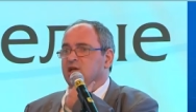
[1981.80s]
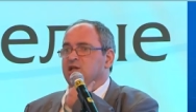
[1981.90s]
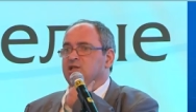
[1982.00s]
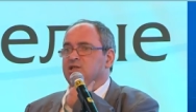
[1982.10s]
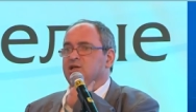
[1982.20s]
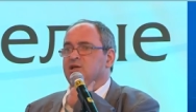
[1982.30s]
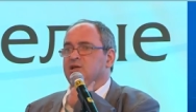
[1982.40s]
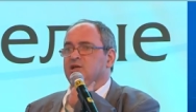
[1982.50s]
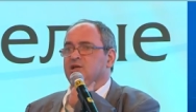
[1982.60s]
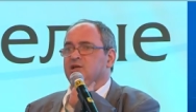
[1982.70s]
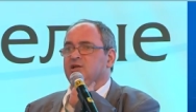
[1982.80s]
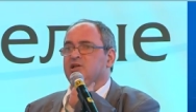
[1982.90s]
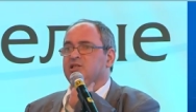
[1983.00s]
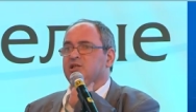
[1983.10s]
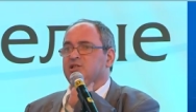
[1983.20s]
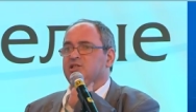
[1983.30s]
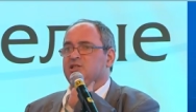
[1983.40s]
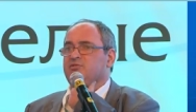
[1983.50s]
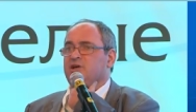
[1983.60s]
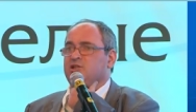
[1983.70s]
The critical
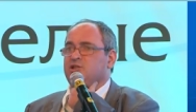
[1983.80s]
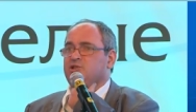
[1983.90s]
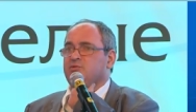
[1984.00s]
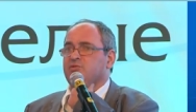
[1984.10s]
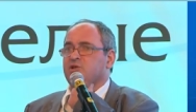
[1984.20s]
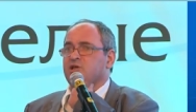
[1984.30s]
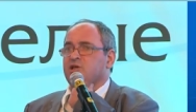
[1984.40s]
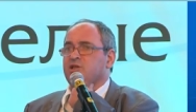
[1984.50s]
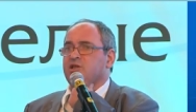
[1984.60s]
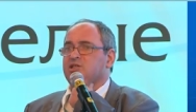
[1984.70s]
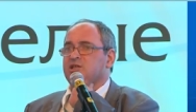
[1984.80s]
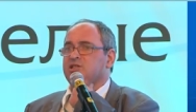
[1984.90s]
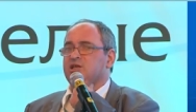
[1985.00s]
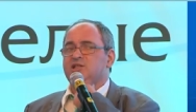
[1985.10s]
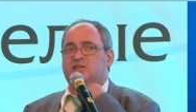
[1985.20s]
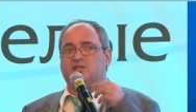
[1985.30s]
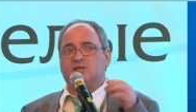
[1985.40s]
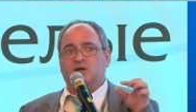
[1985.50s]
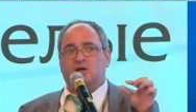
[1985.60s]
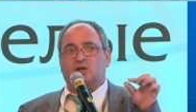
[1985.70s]
disadvantage of this assay is that
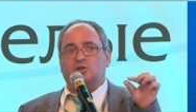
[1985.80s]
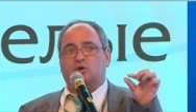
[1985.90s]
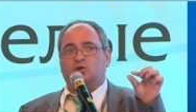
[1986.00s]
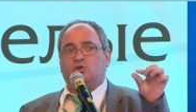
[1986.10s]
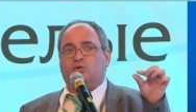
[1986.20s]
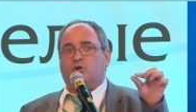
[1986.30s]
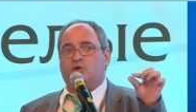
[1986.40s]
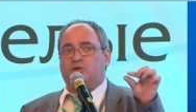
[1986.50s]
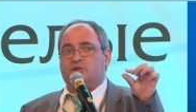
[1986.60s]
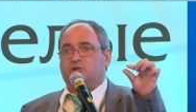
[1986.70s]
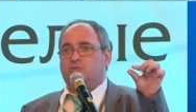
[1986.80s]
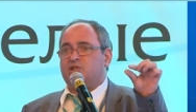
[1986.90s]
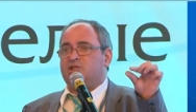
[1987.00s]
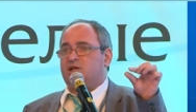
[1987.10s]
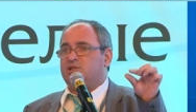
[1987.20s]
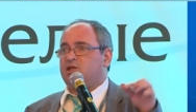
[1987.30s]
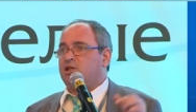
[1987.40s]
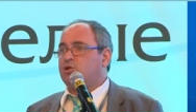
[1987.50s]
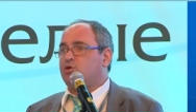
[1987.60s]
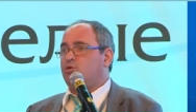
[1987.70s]
not all tumor cells
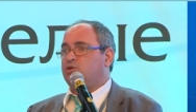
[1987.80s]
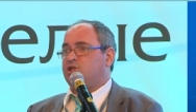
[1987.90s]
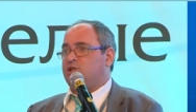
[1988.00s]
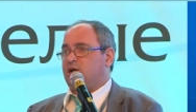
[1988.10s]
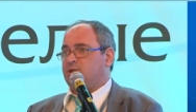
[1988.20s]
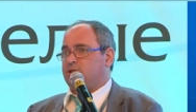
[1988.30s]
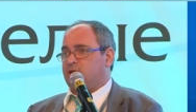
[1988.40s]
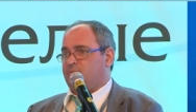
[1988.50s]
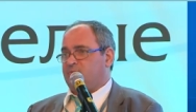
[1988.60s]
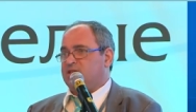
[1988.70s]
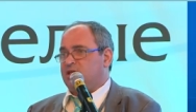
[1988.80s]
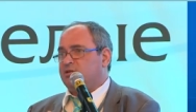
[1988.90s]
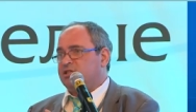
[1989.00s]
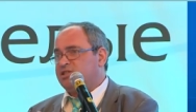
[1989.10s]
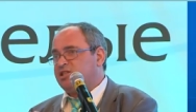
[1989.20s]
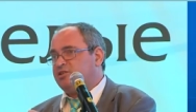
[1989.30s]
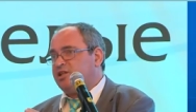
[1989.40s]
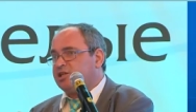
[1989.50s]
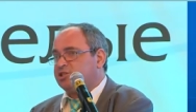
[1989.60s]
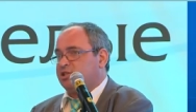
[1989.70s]
can grow in the culture. There is
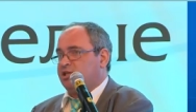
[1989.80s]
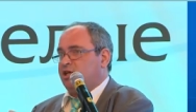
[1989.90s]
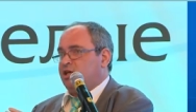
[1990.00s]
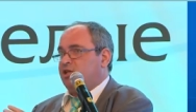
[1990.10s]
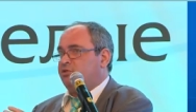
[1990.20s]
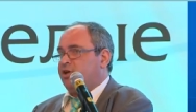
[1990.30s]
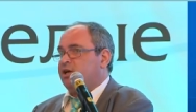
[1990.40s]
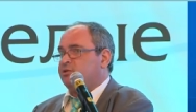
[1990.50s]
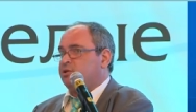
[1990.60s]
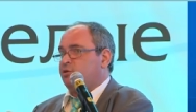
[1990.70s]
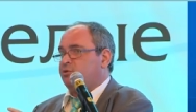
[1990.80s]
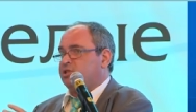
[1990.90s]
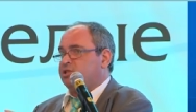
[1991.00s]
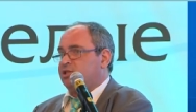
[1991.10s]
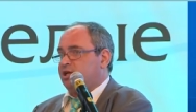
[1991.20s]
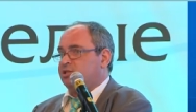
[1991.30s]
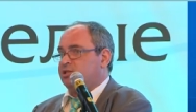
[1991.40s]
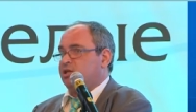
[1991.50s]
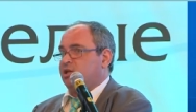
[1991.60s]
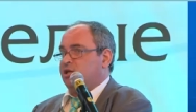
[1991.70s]
selection in favor of the cells,